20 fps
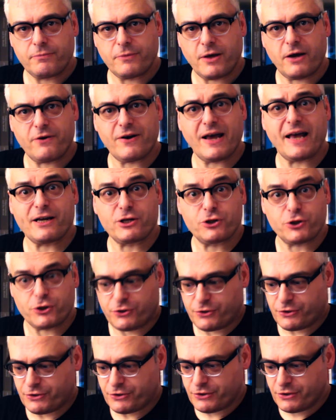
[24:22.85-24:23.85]
they are
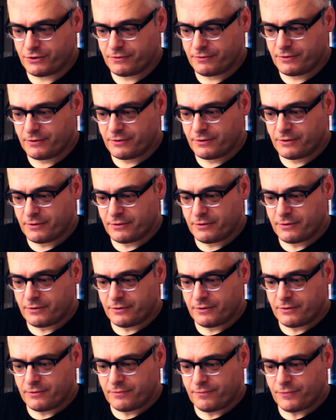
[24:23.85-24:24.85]
actions,
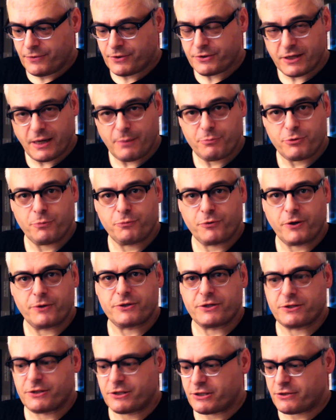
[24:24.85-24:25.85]
that Type 2
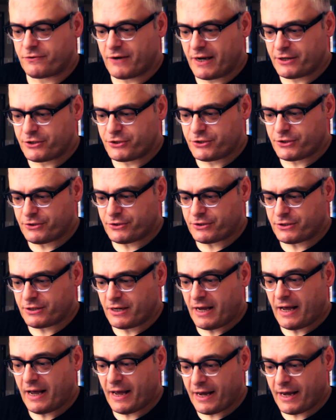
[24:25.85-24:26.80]
processes are actions.